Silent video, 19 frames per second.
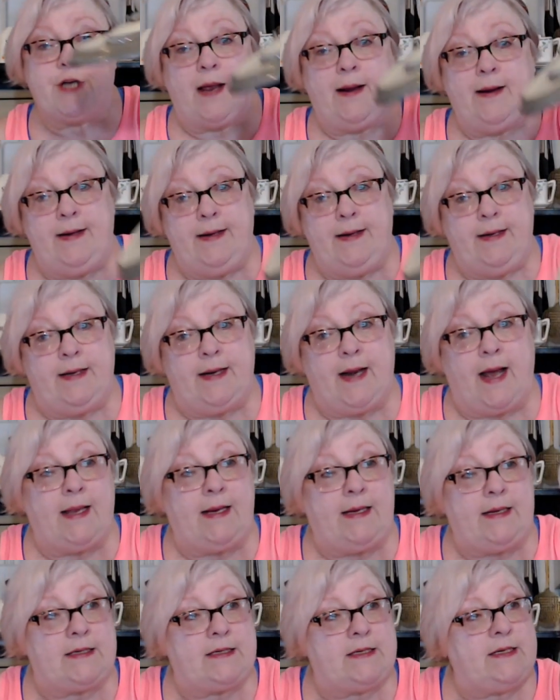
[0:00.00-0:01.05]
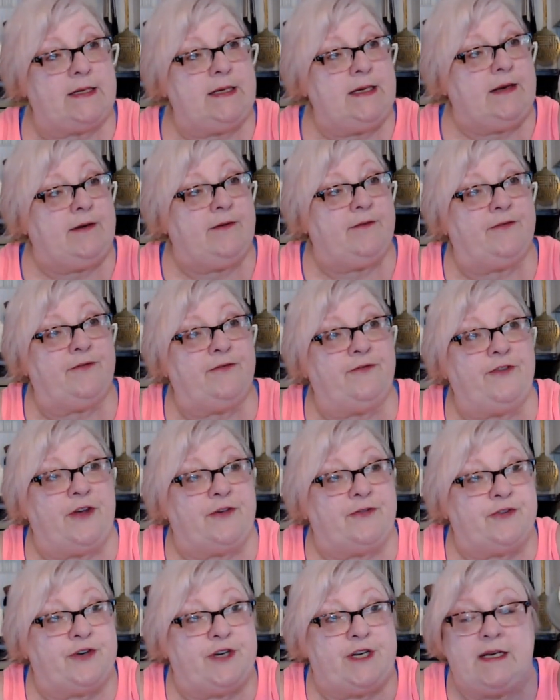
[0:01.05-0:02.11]

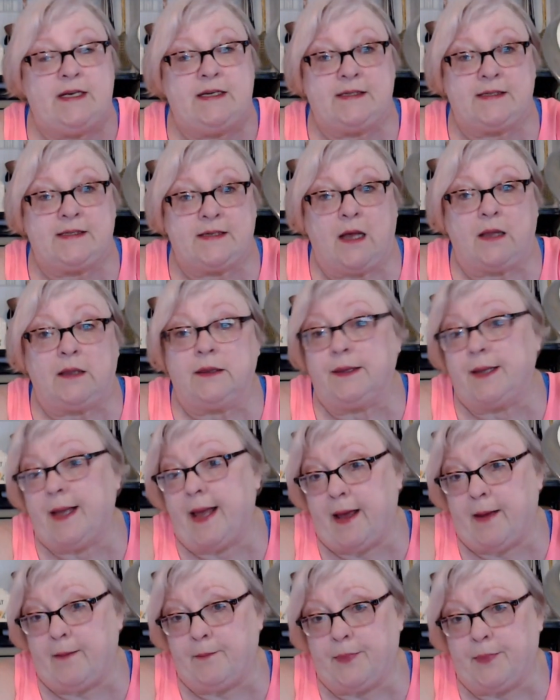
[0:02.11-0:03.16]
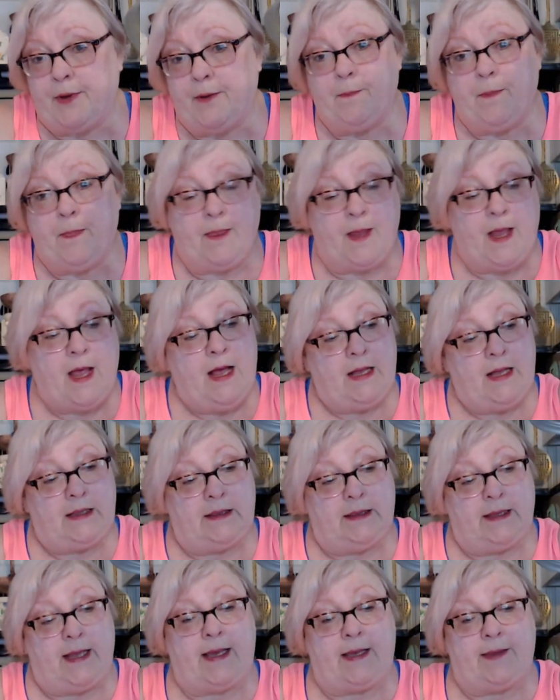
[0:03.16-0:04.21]
1950s lamp
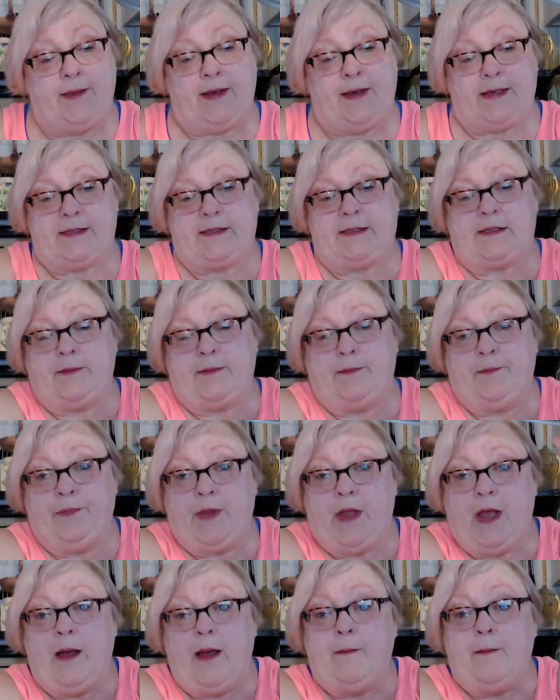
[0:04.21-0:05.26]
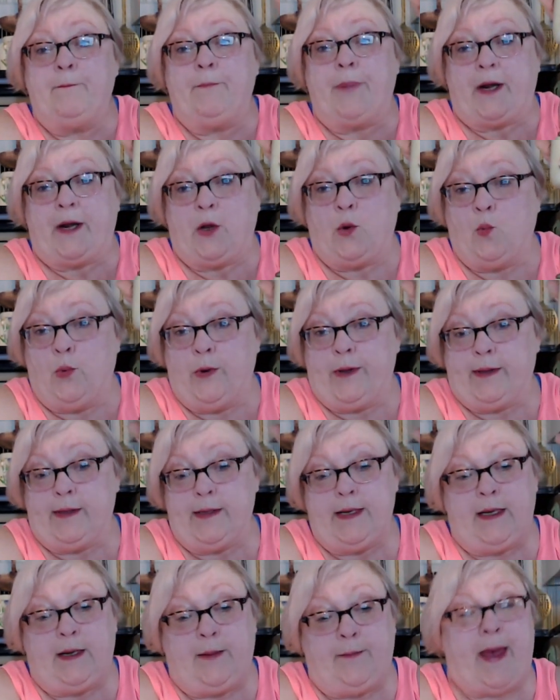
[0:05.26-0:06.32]
like this, but it will
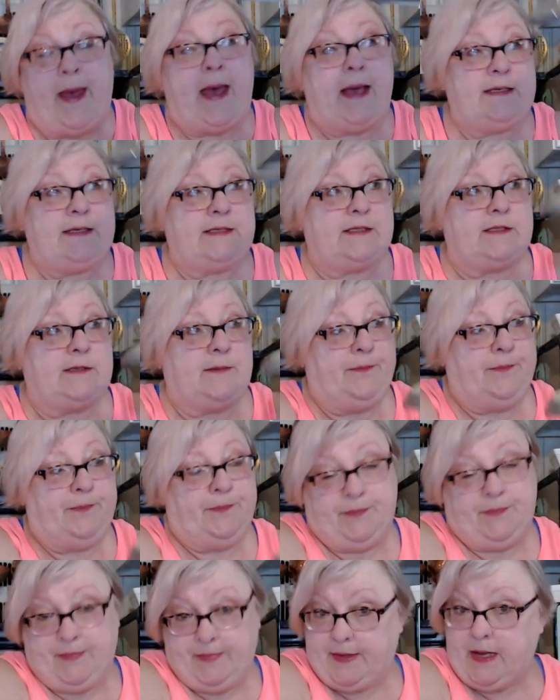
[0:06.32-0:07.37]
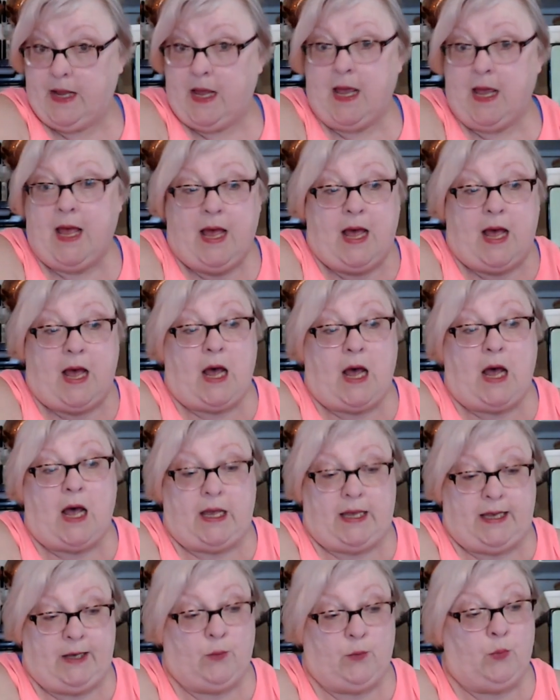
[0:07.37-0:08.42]
need a base uh,
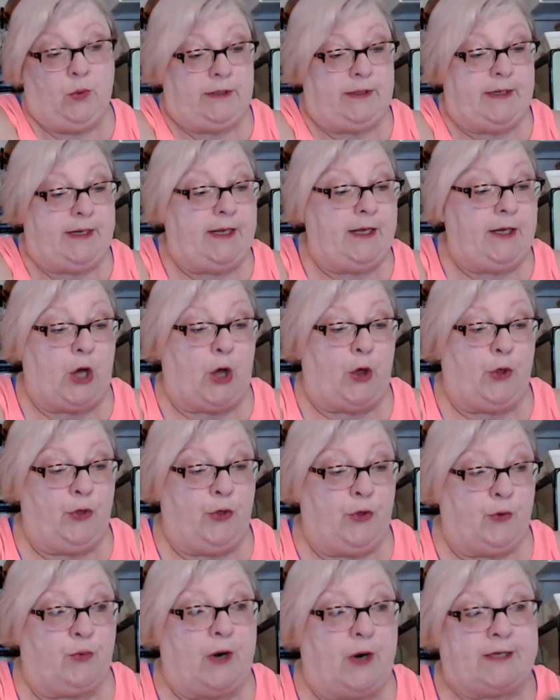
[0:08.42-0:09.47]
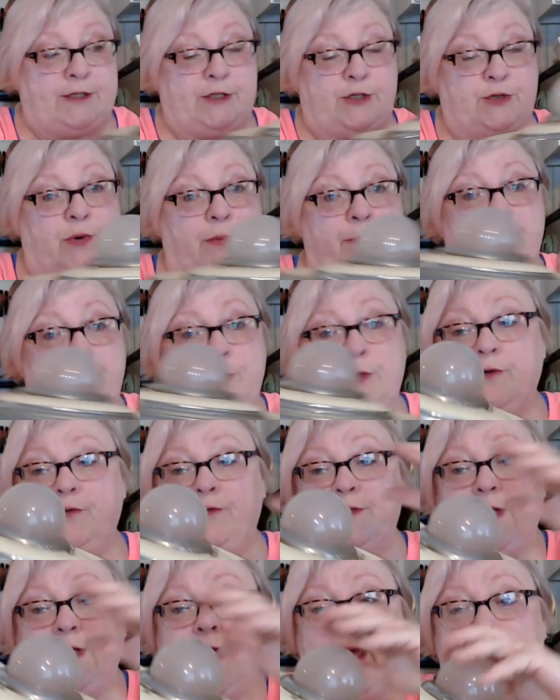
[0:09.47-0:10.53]
it will need the rust removed.
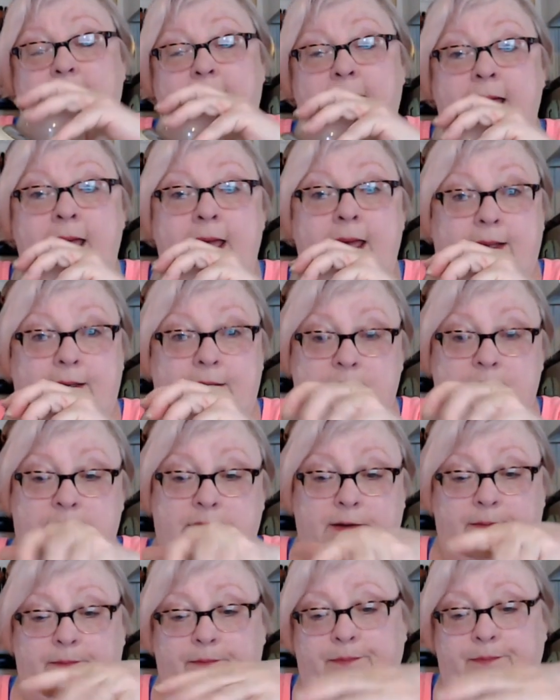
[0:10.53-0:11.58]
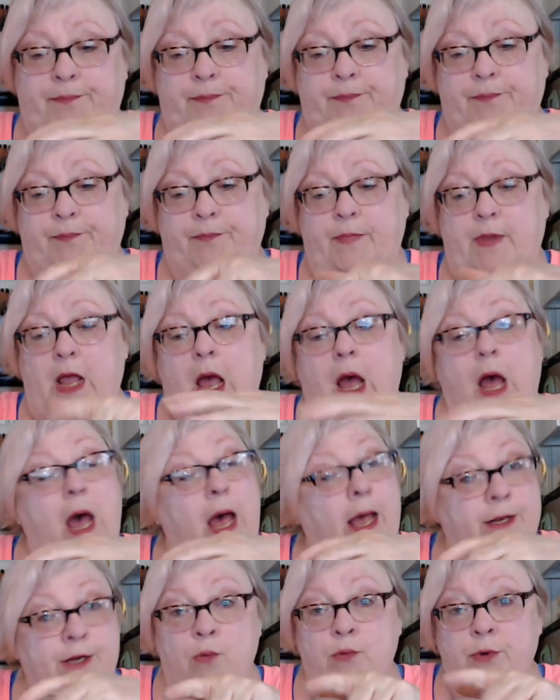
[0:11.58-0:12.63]
And I
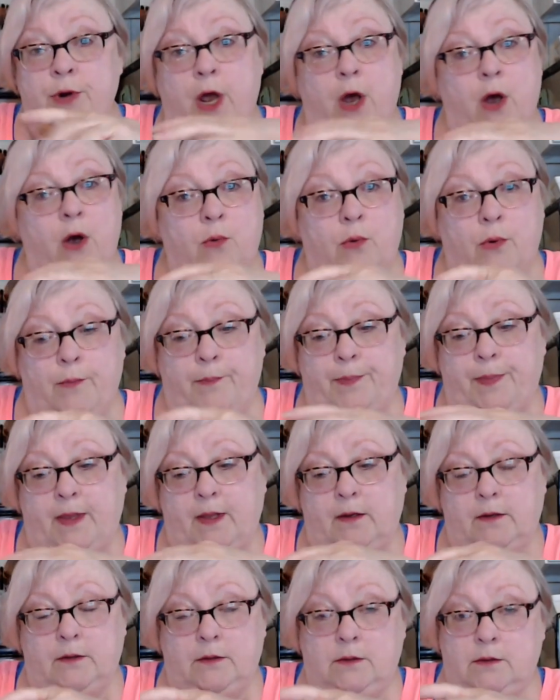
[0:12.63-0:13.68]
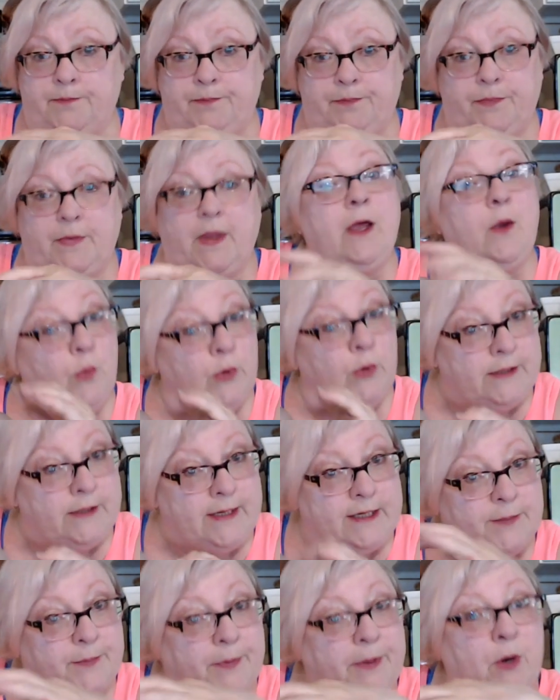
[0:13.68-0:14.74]
don't know, uh, it will need
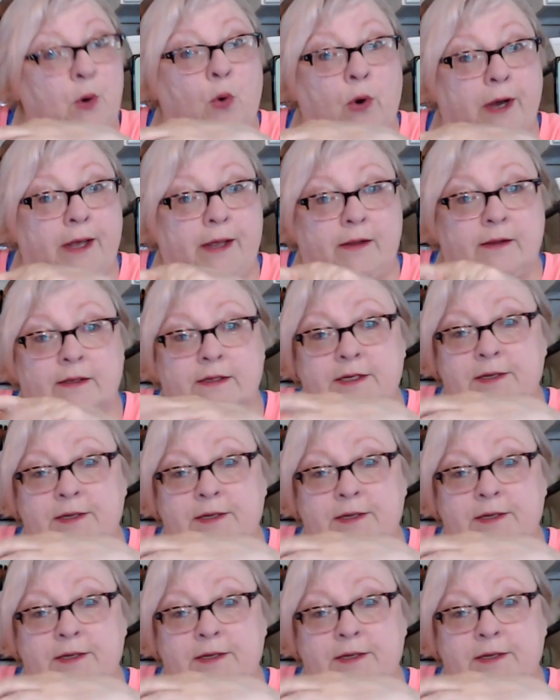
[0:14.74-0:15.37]
to be oiled.